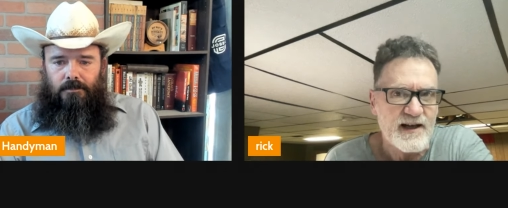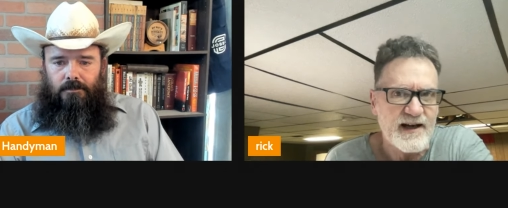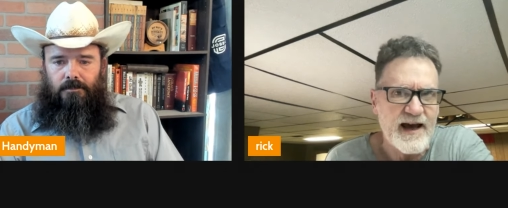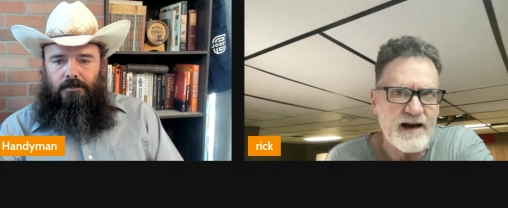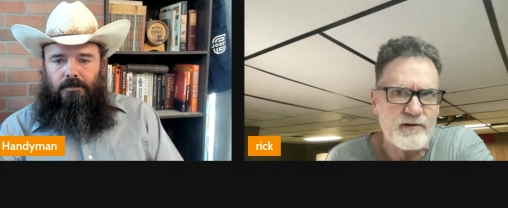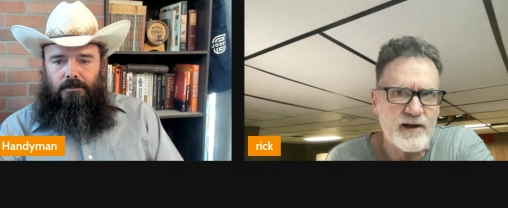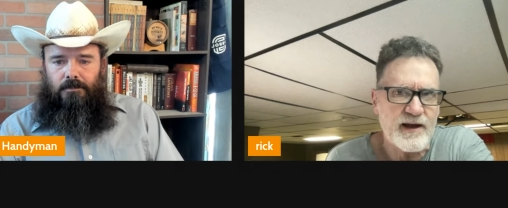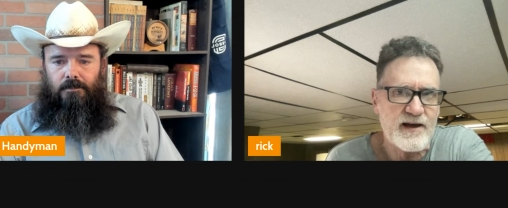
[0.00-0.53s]

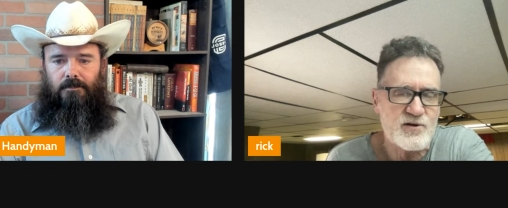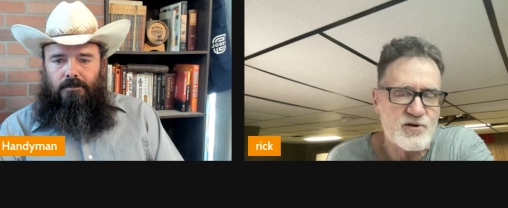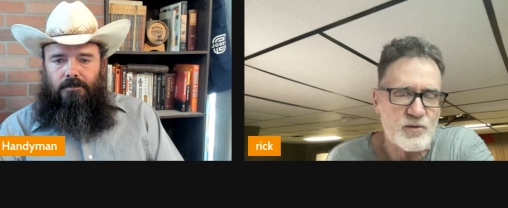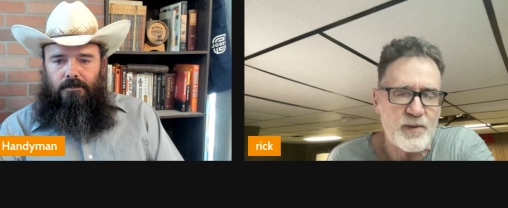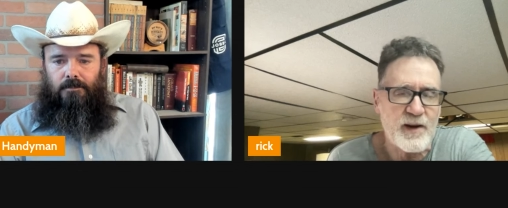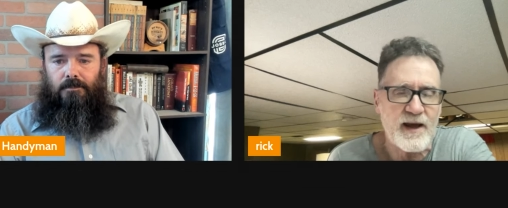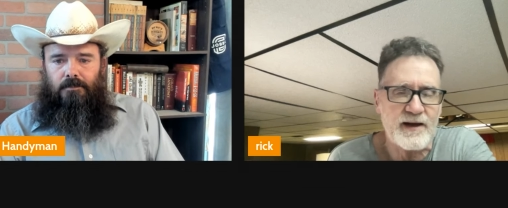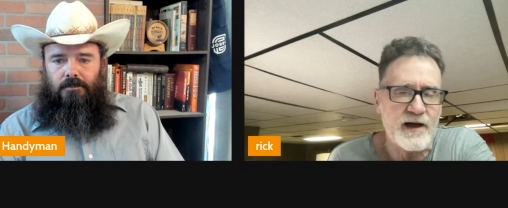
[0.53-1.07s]
Speaker 1: Nowadays,
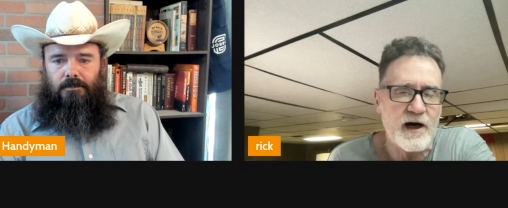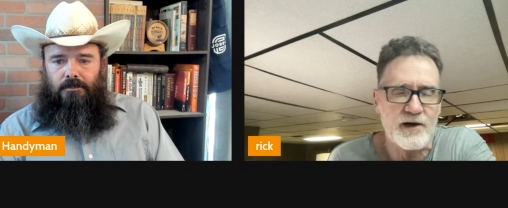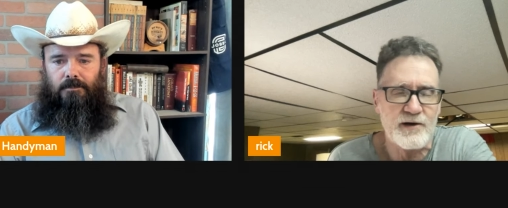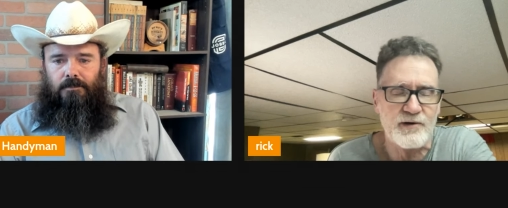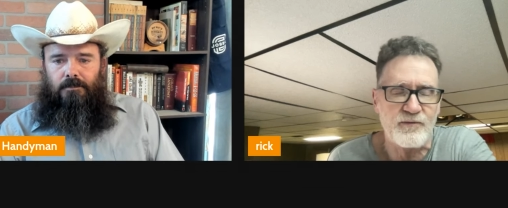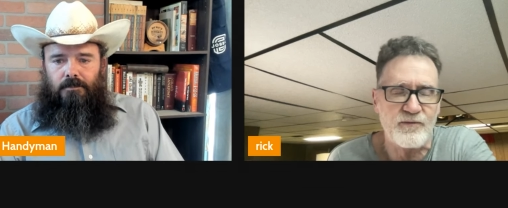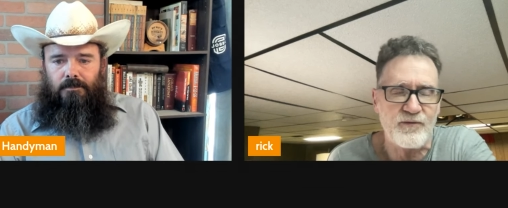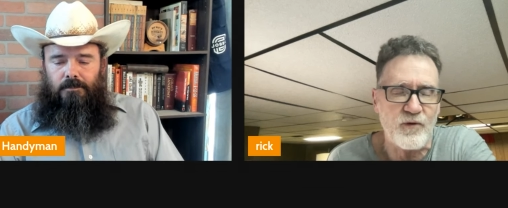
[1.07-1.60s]
you're paying one
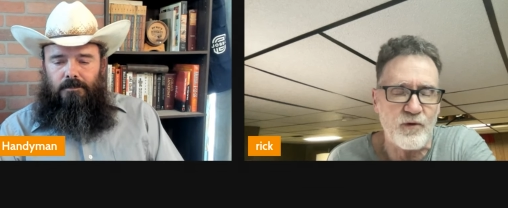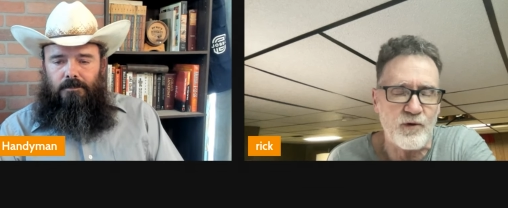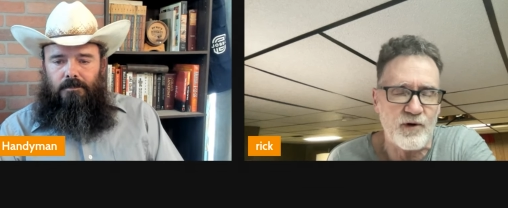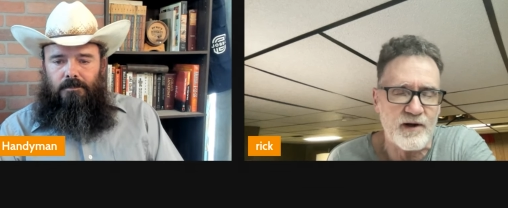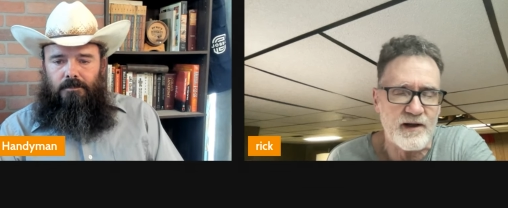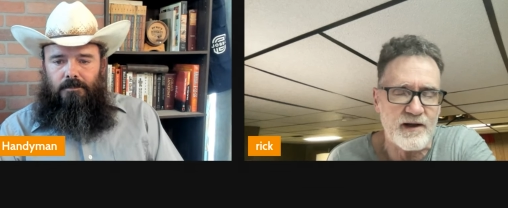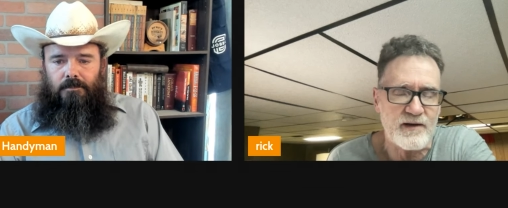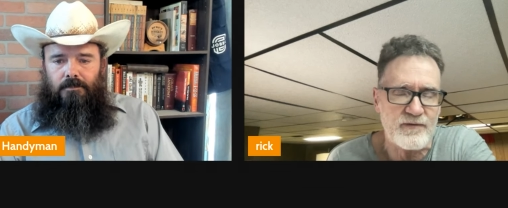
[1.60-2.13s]
hundred
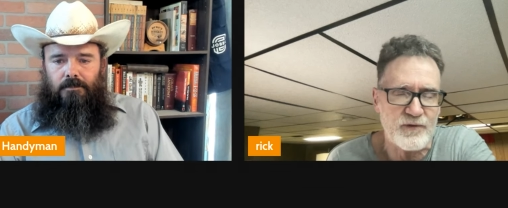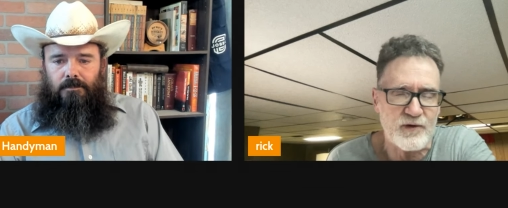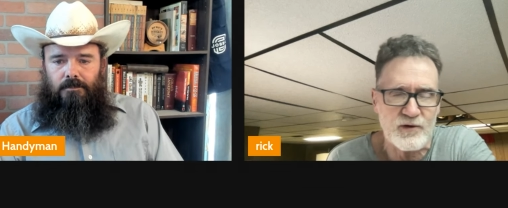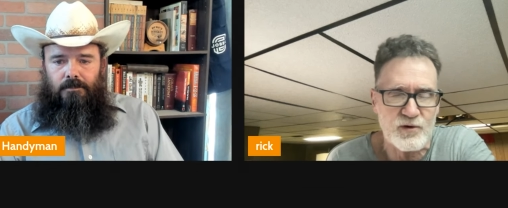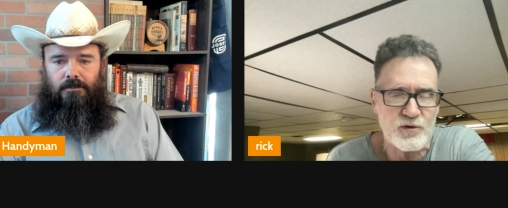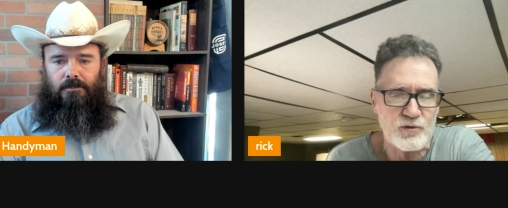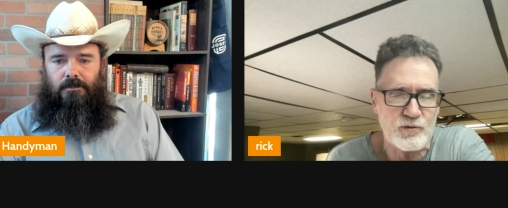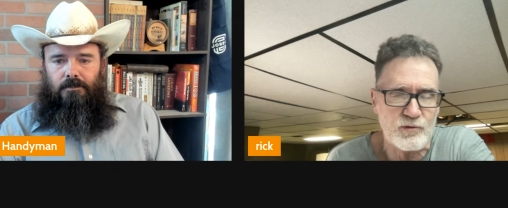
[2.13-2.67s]
forty for
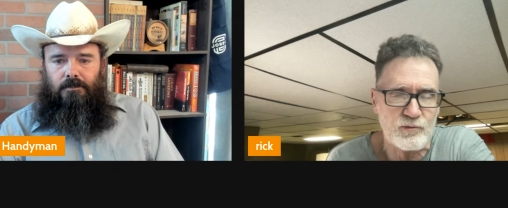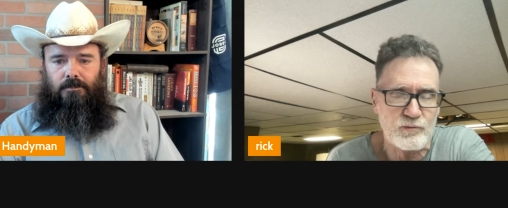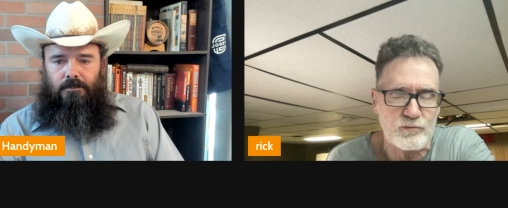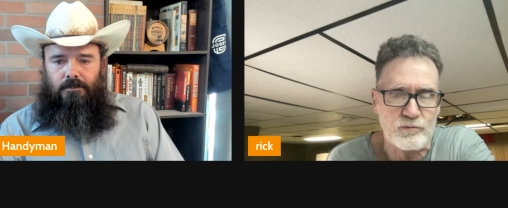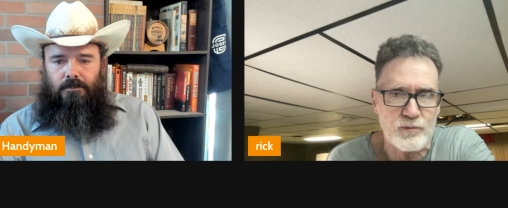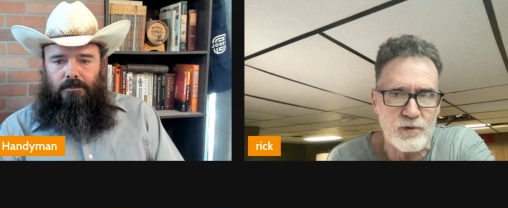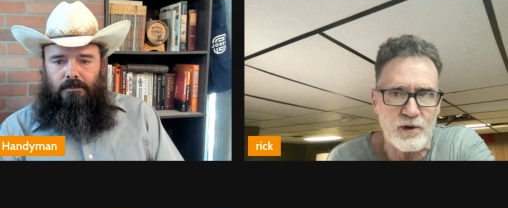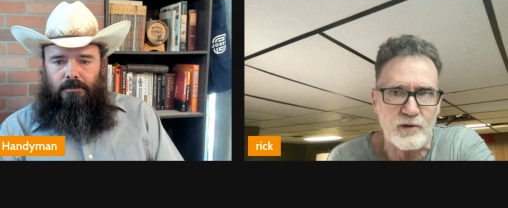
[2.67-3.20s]
two,
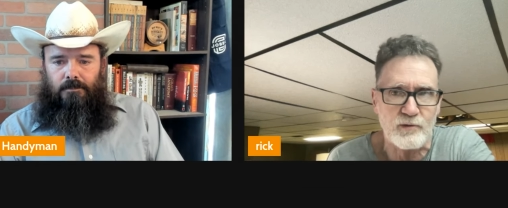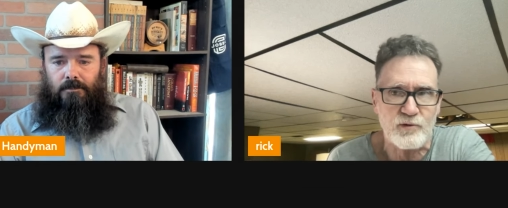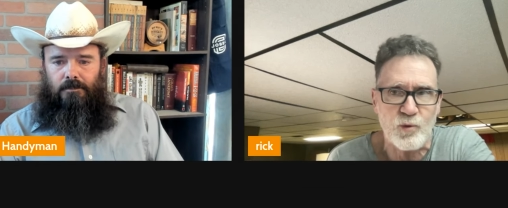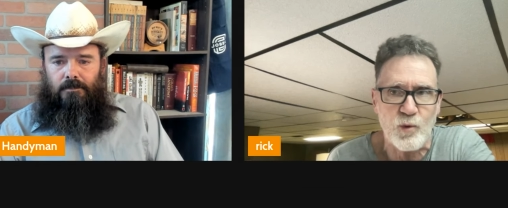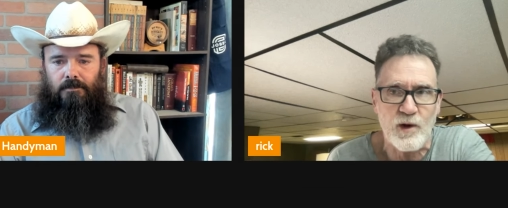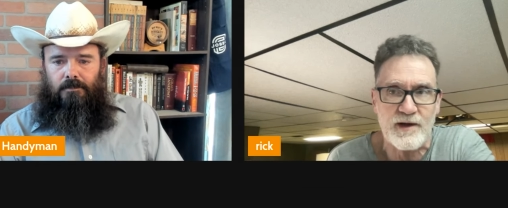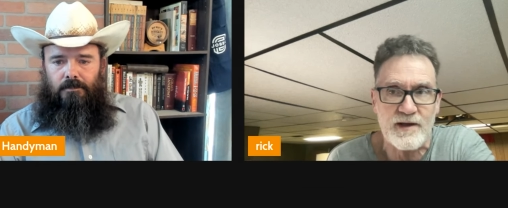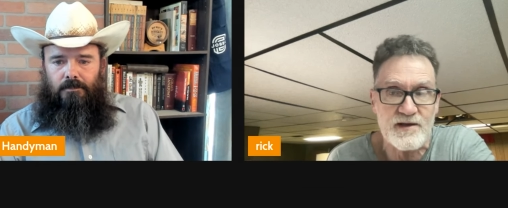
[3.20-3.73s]
you know,
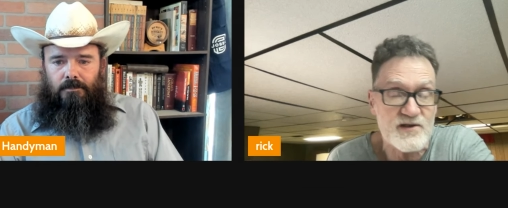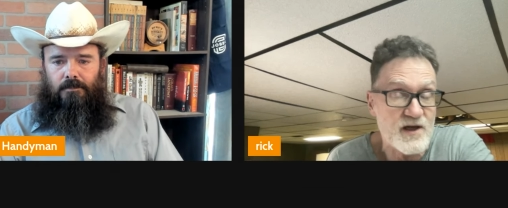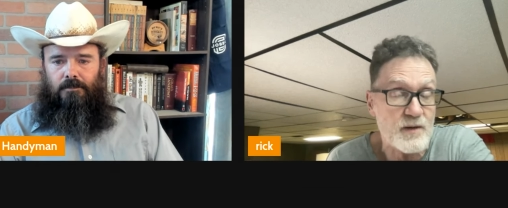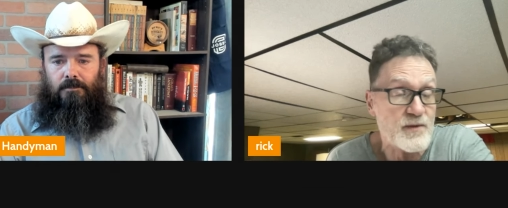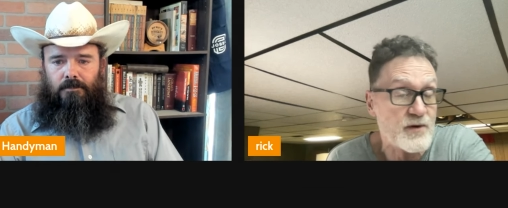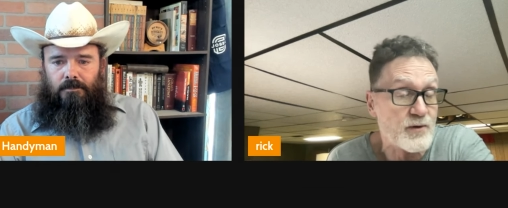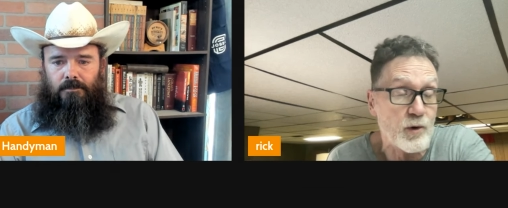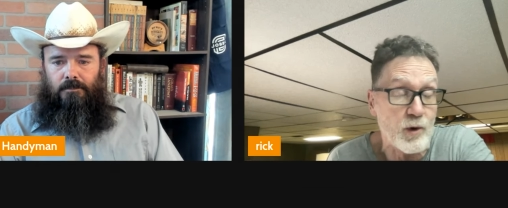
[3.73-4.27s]
twenty
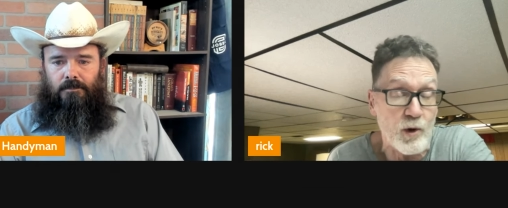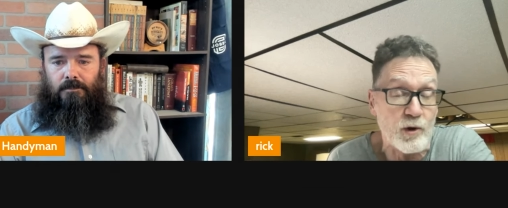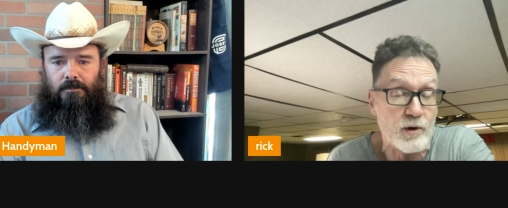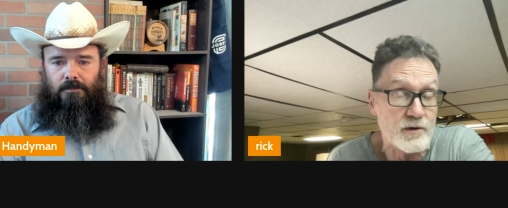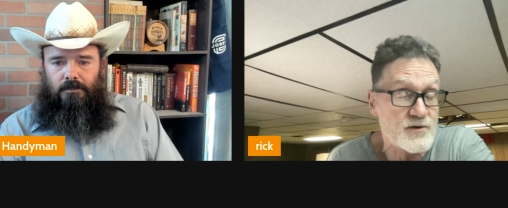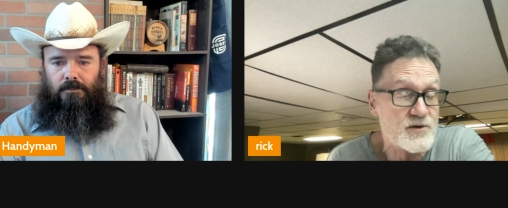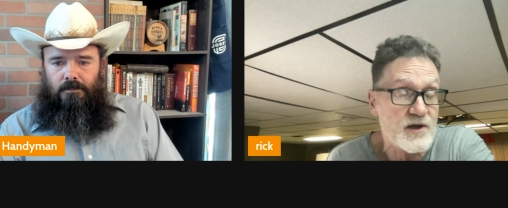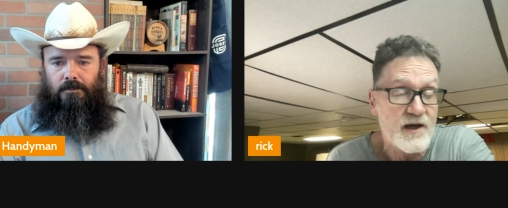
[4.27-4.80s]
some year
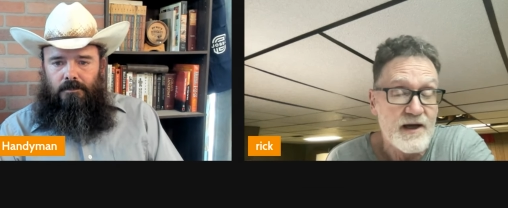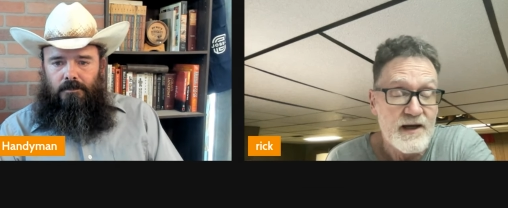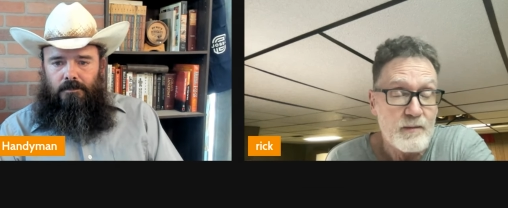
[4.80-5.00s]
olds.